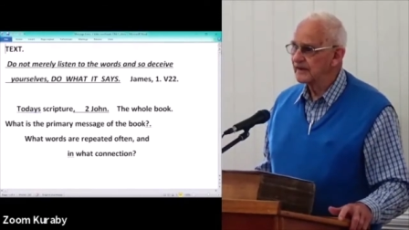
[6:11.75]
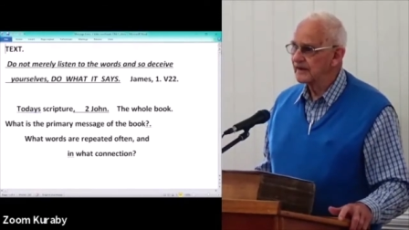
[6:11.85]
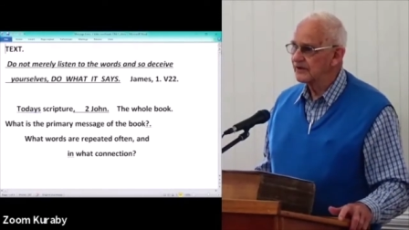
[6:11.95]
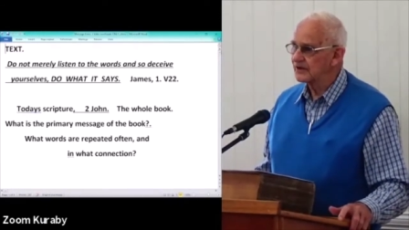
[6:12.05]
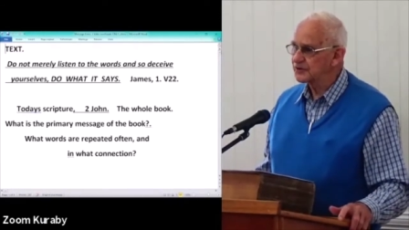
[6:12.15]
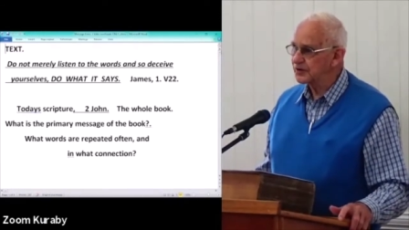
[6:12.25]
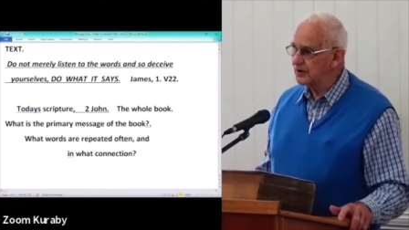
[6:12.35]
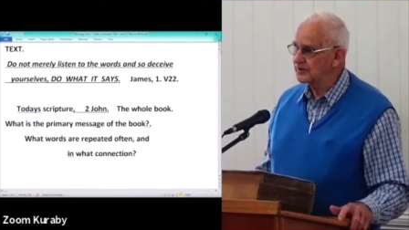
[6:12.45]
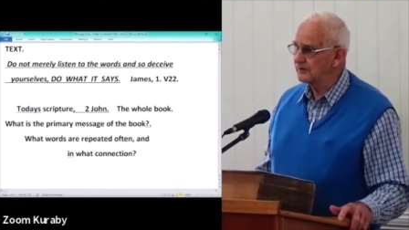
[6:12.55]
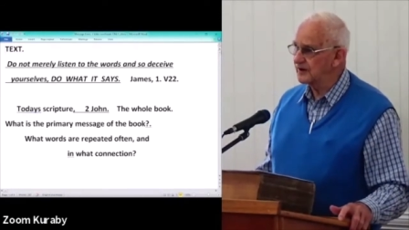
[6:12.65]
The truth
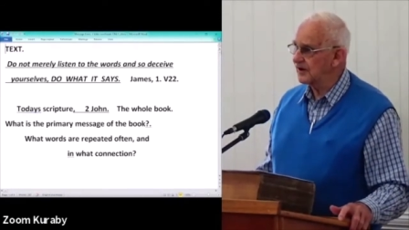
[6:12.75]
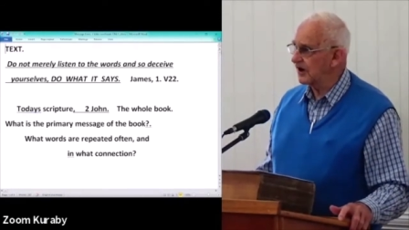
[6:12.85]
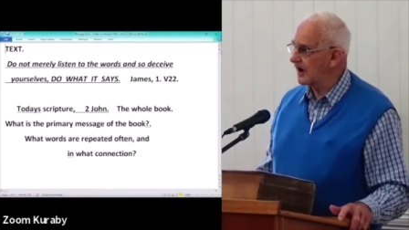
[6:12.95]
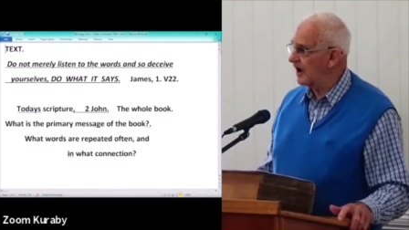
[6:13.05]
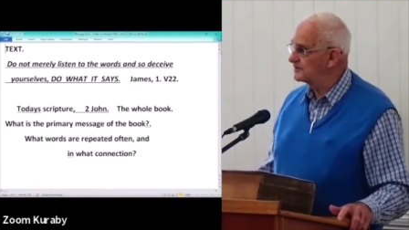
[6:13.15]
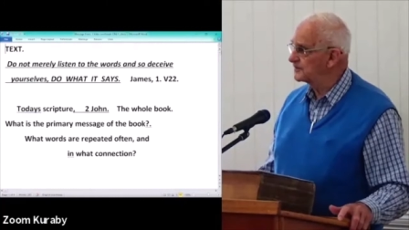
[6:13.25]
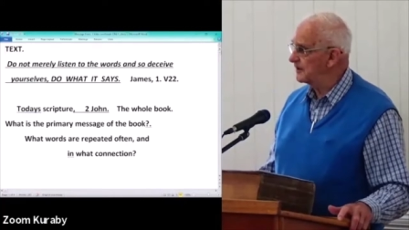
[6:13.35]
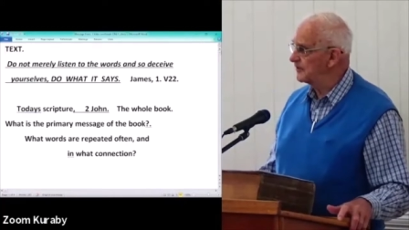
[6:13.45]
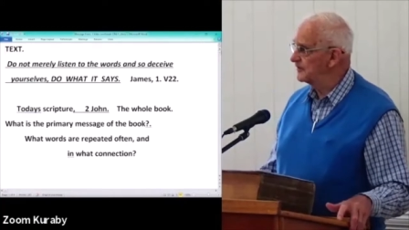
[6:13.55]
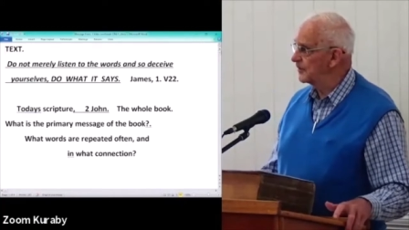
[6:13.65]
of it. I hope some of
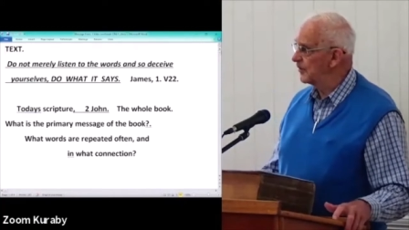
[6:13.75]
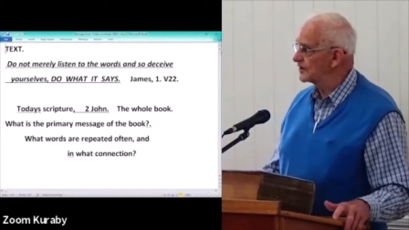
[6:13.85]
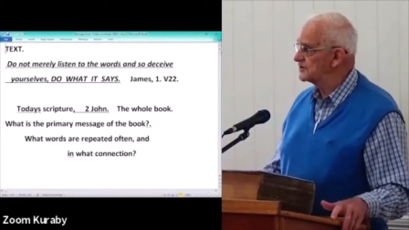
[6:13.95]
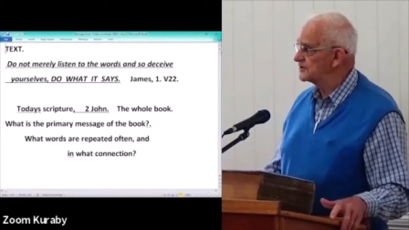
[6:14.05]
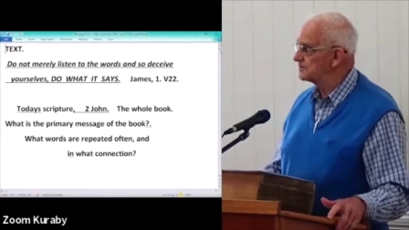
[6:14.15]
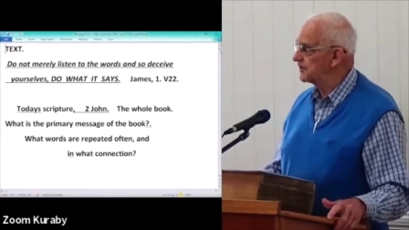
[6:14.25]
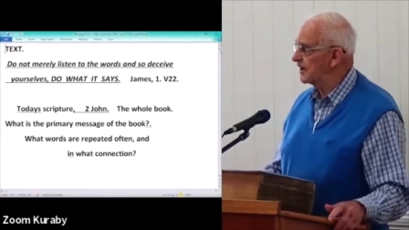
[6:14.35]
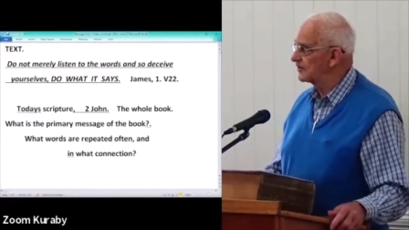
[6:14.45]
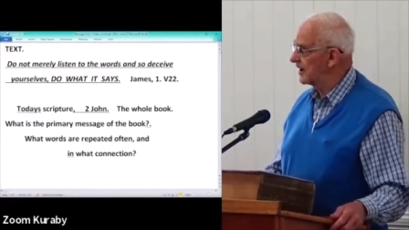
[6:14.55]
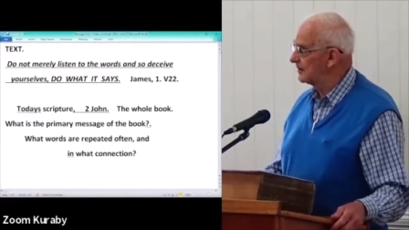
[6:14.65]
you watch his
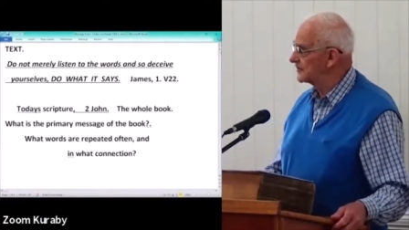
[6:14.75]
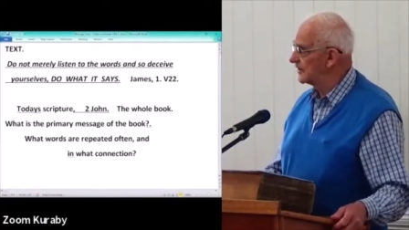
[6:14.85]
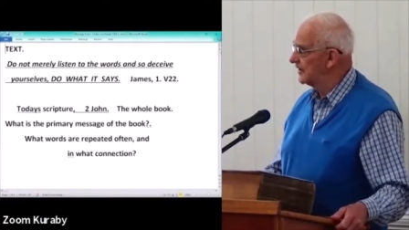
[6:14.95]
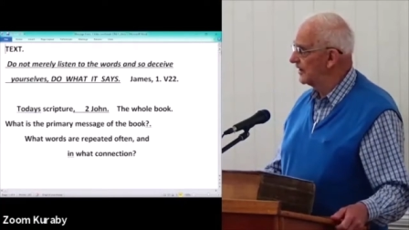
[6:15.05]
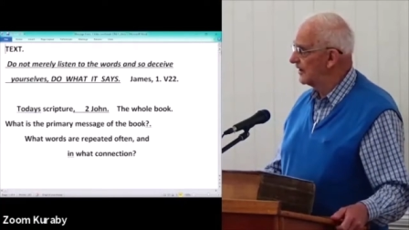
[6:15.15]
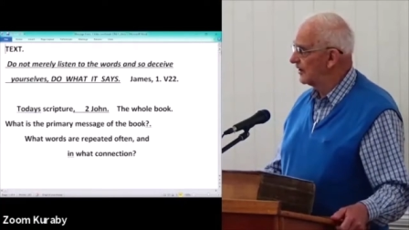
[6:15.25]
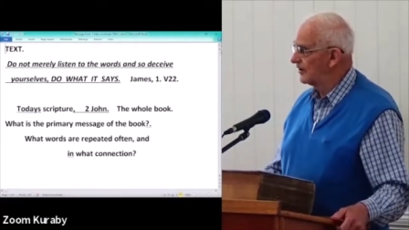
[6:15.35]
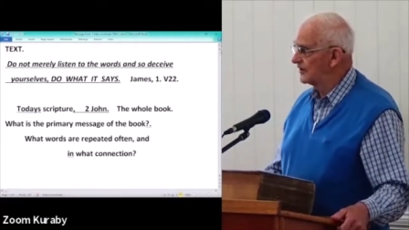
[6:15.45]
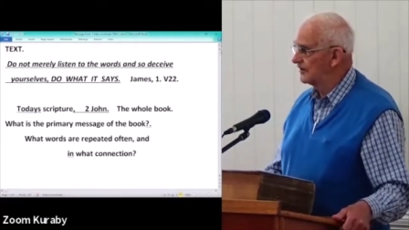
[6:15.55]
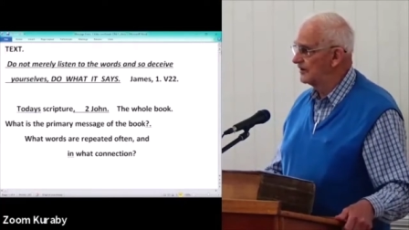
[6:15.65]
programs
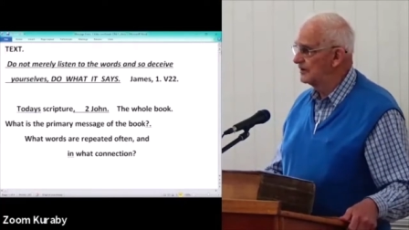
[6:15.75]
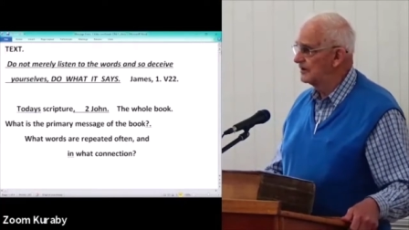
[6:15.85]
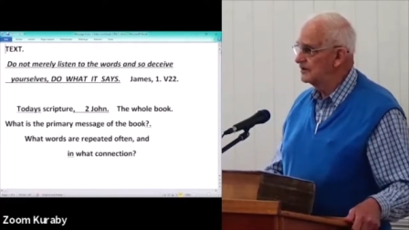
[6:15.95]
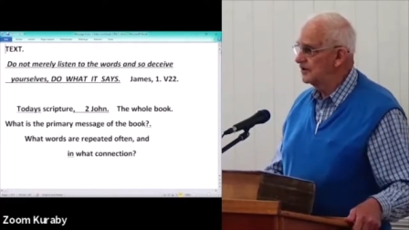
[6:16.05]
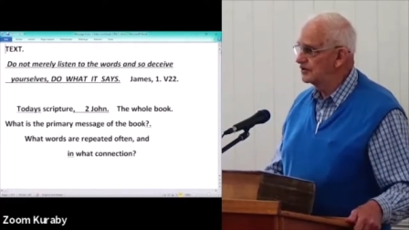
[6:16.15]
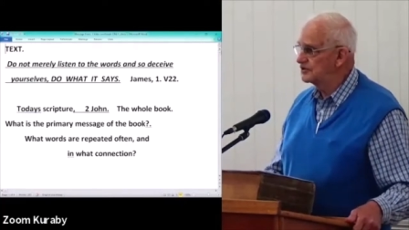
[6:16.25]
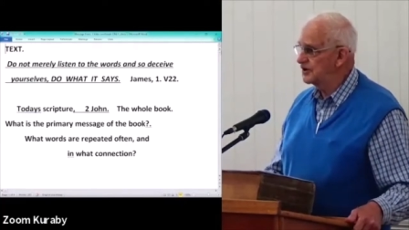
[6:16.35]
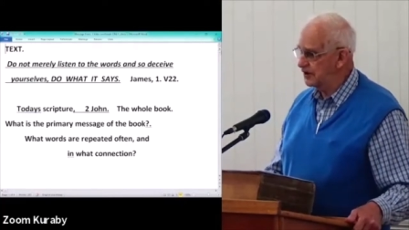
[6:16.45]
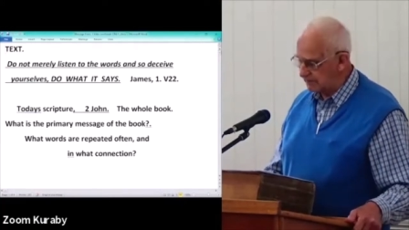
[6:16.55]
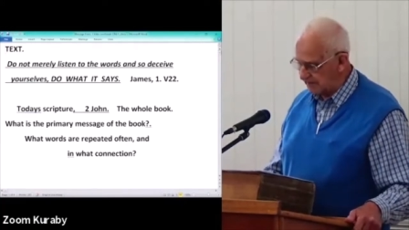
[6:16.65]
on YouTube.
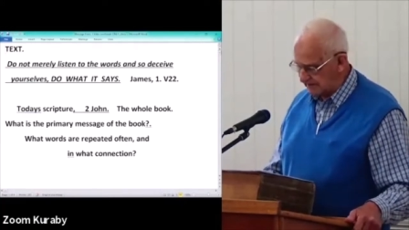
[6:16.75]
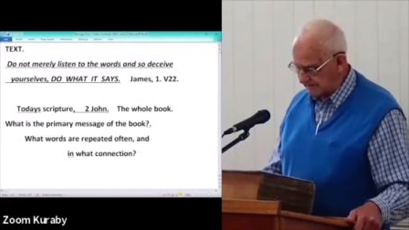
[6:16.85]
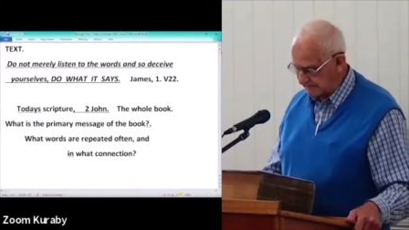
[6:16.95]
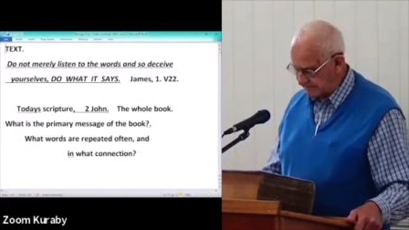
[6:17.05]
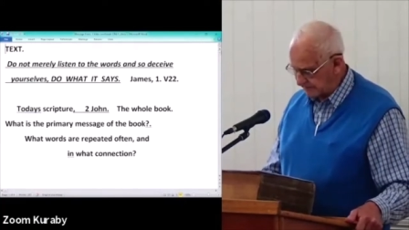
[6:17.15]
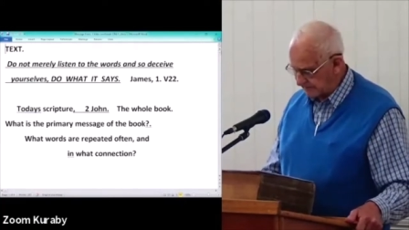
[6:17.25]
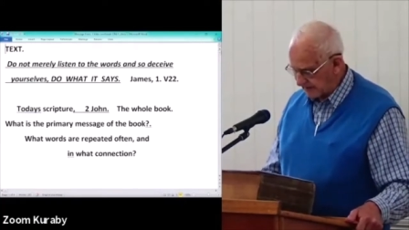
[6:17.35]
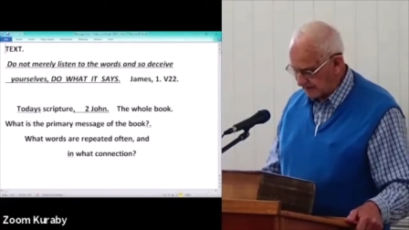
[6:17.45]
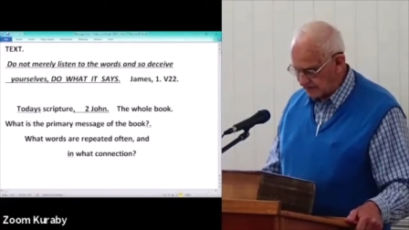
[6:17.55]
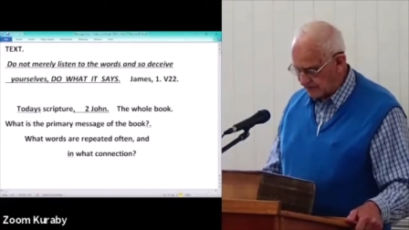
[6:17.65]

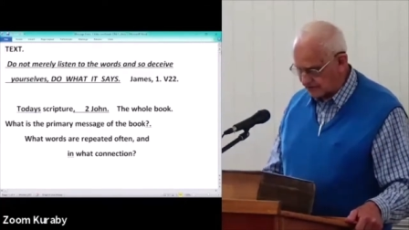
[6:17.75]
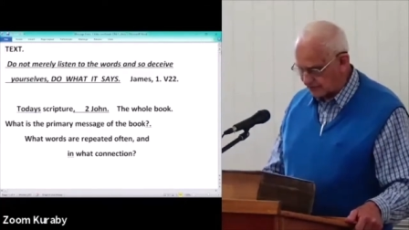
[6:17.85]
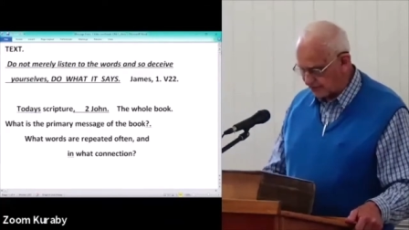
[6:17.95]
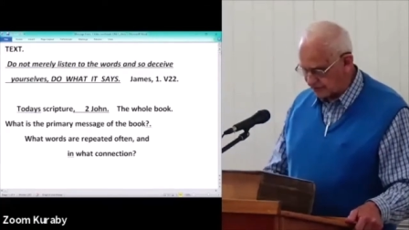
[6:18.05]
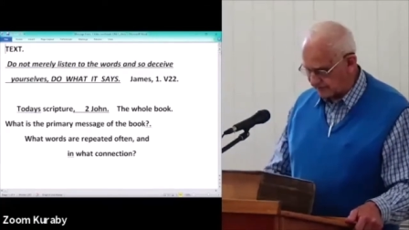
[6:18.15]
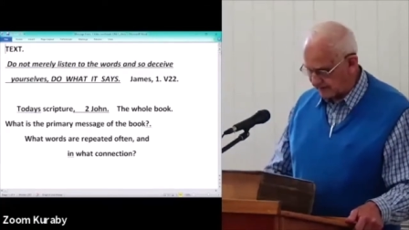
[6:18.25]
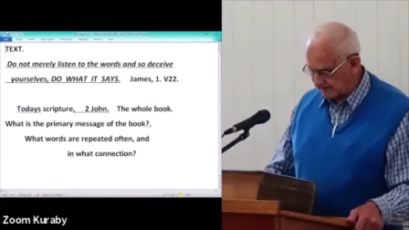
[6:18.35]
The truth of it.